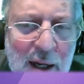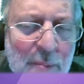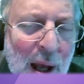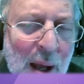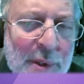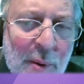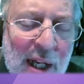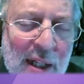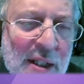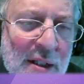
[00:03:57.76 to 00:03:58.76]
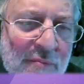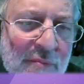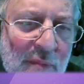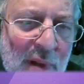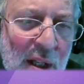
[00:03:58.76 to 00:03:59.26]
of pop duets.
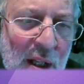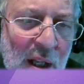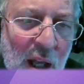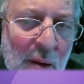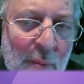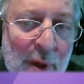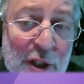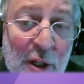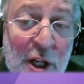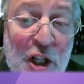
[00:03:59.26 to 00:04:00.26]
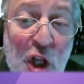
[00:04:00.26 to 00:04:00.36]
But there has